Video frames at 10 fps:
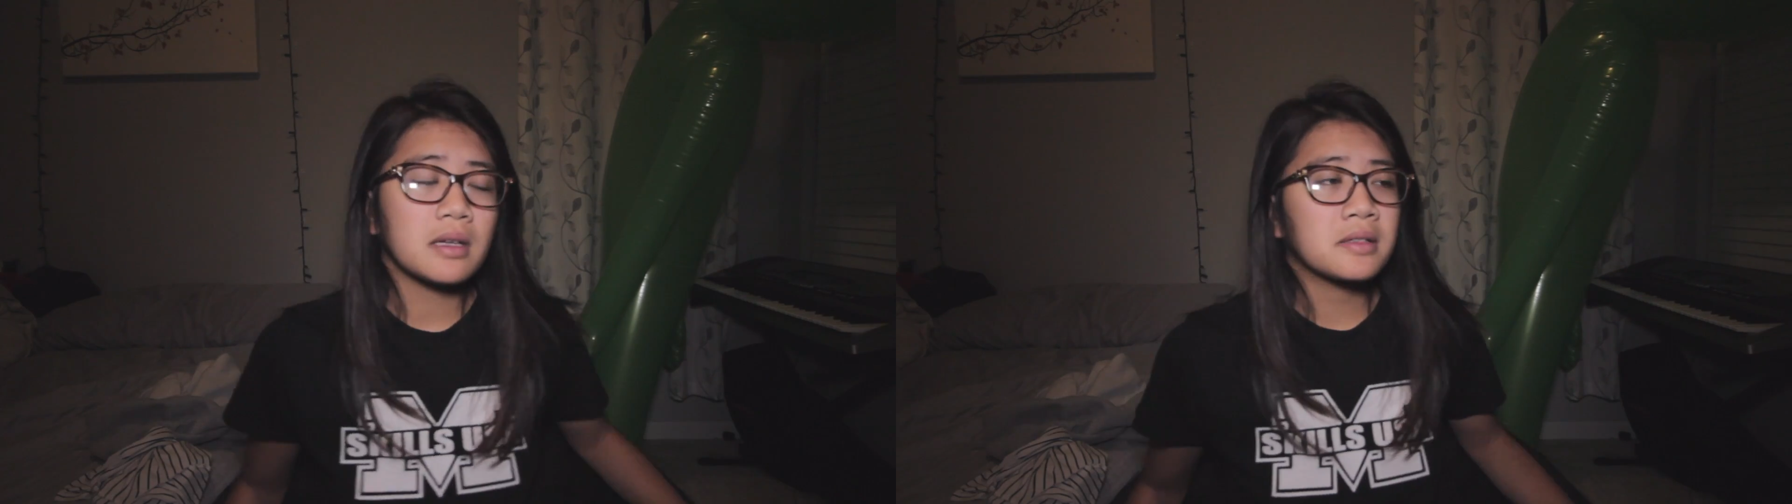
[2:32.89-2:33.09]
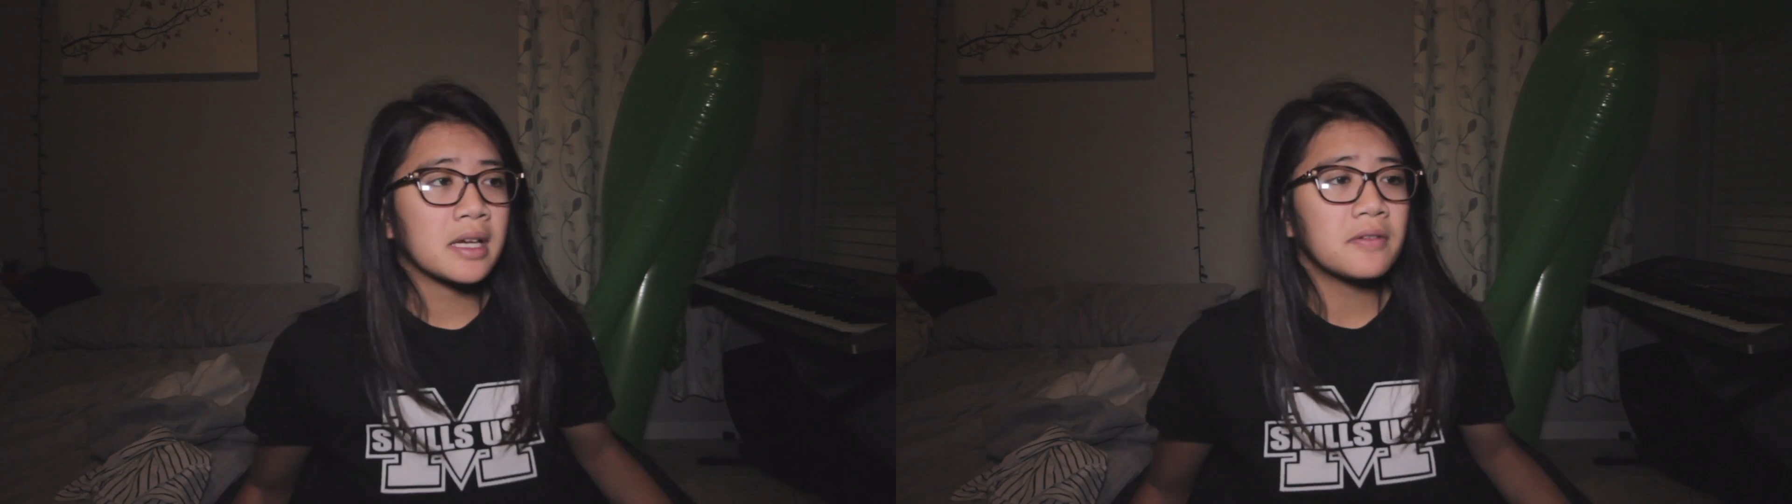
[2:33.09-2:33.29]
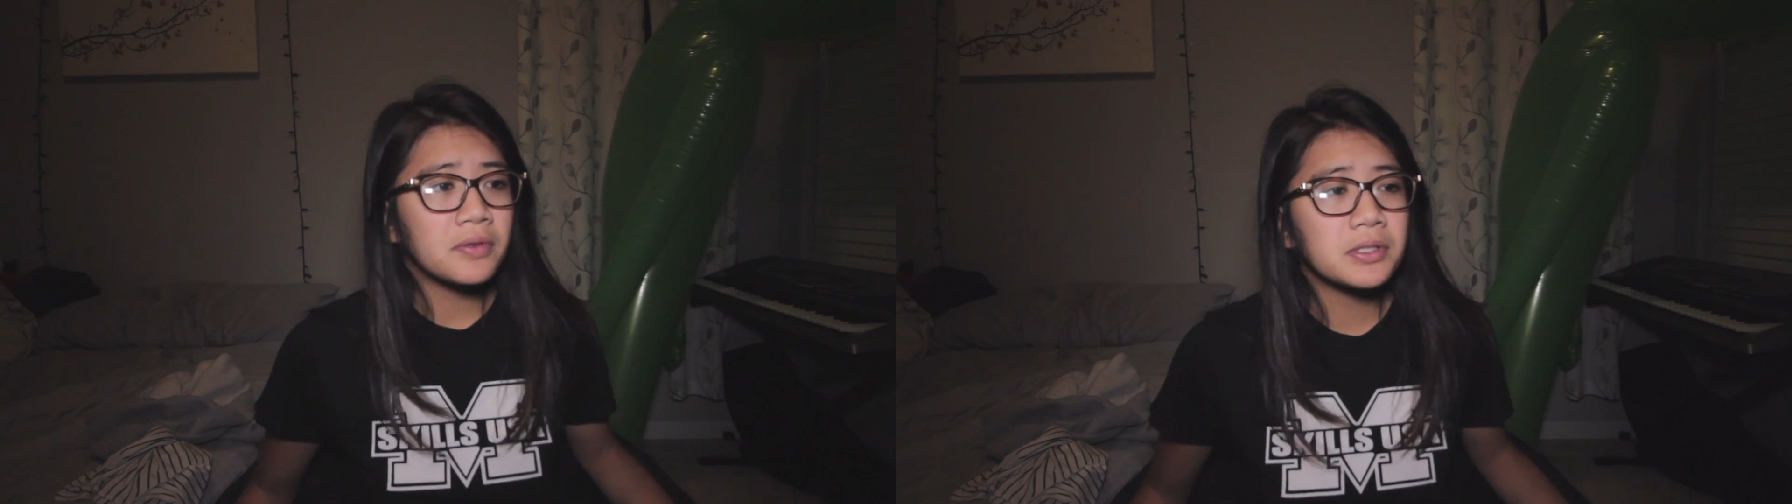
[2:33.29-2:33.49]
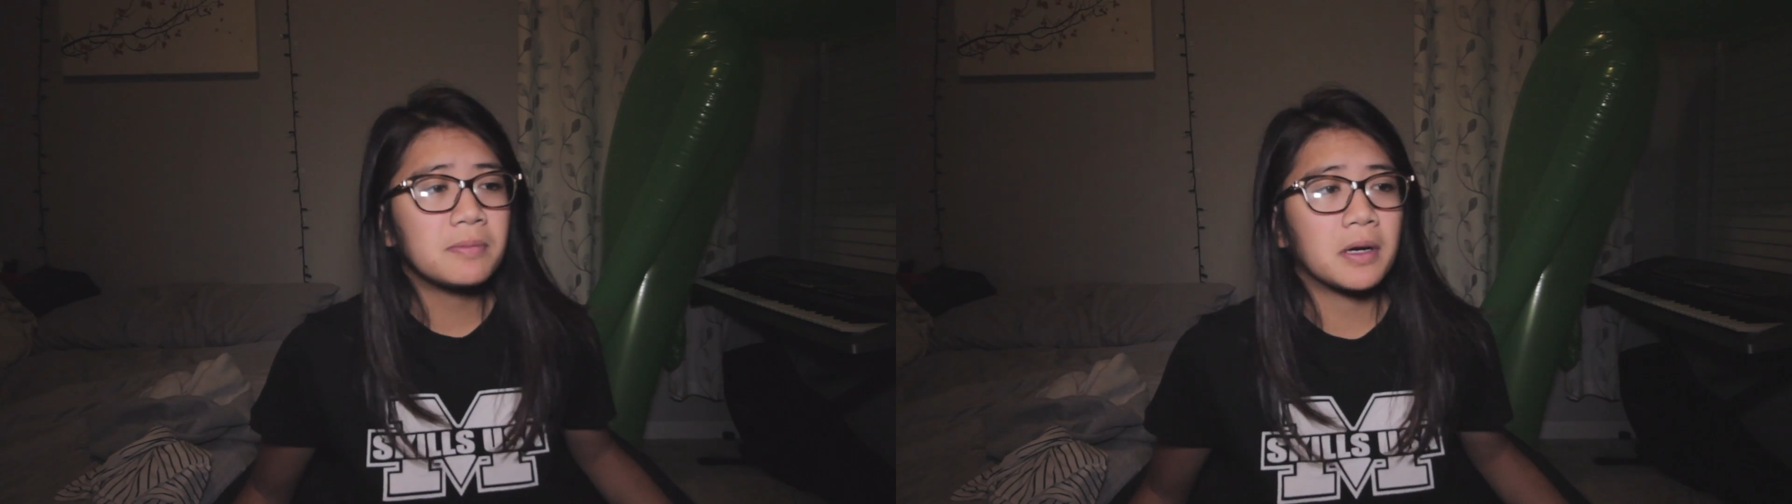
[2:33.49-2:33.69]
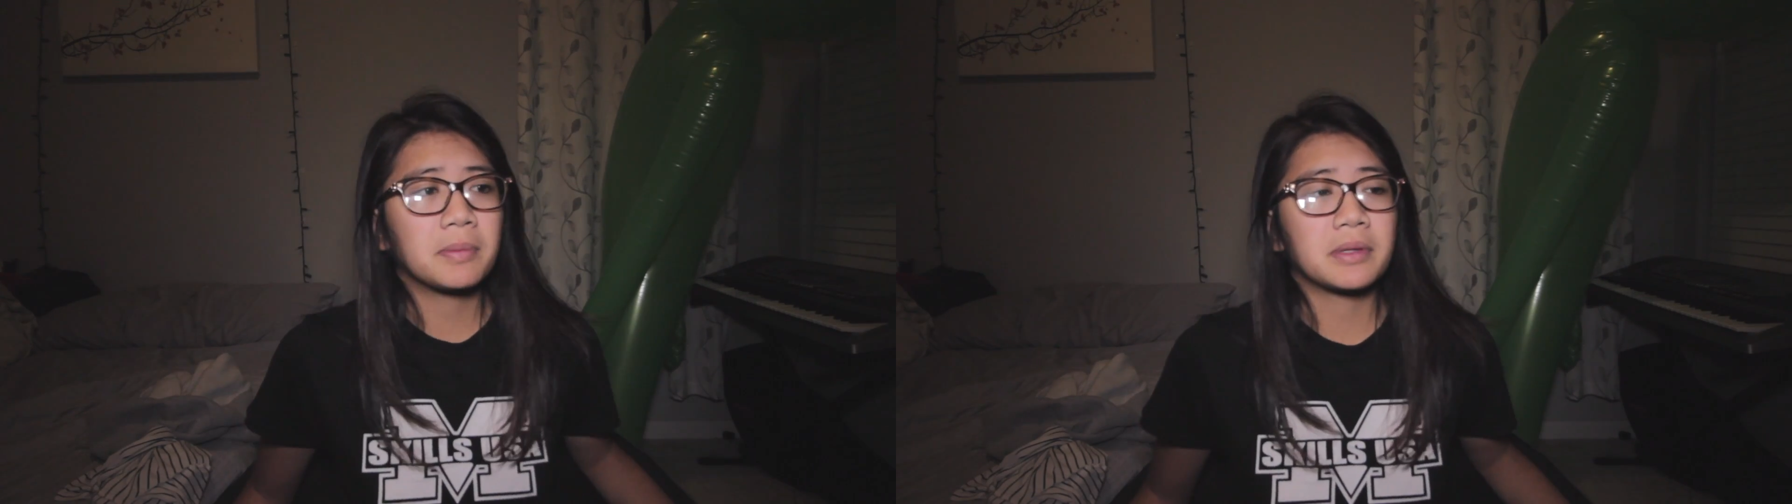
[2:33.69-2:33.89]
Excited for
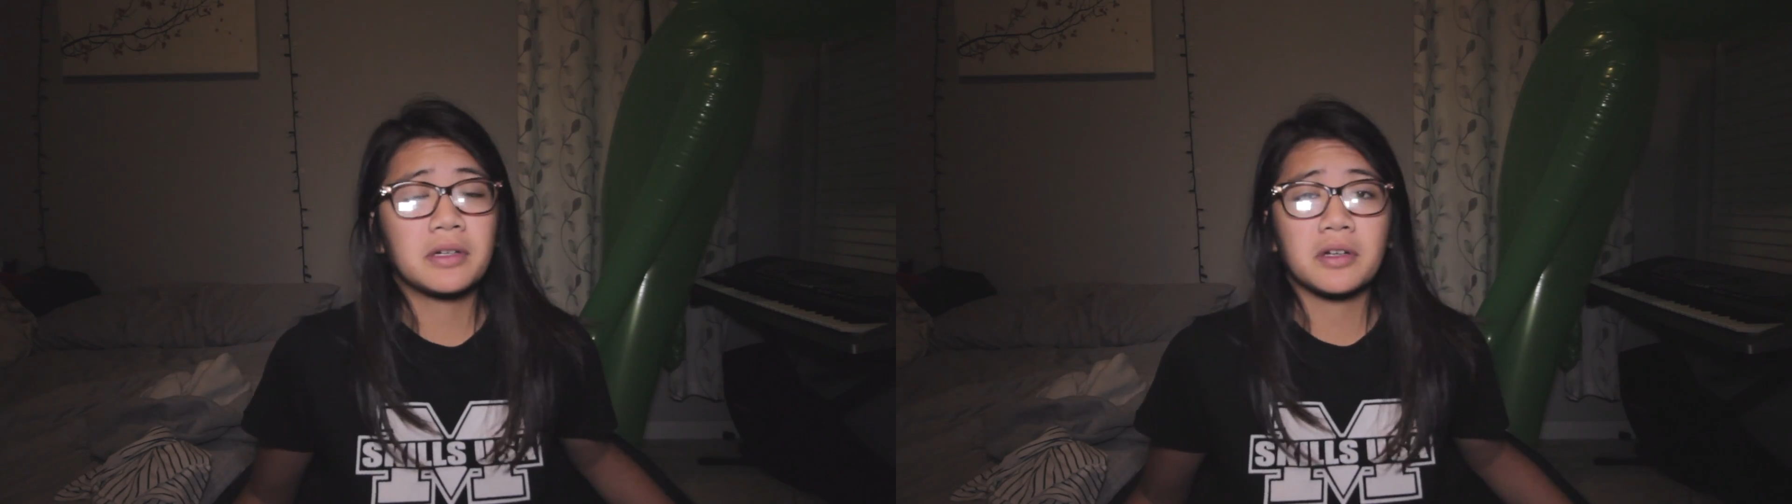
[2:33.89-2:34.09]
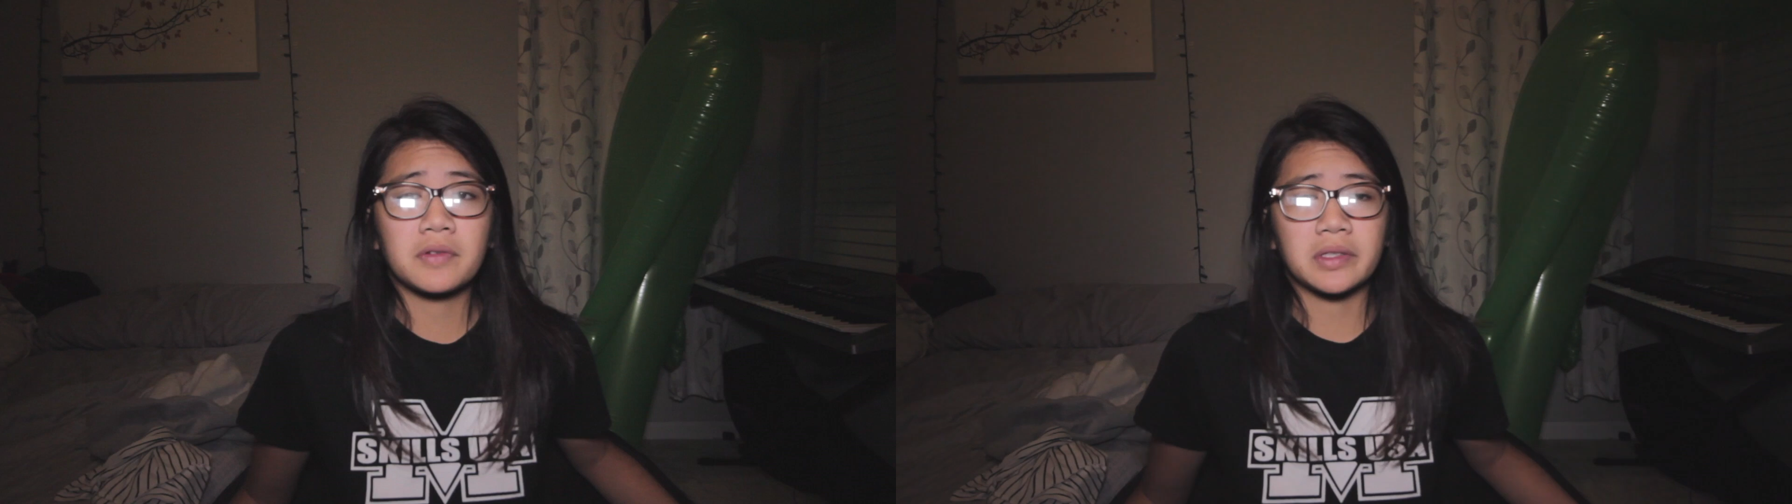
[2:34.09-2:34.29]
tomorrow, but the nerves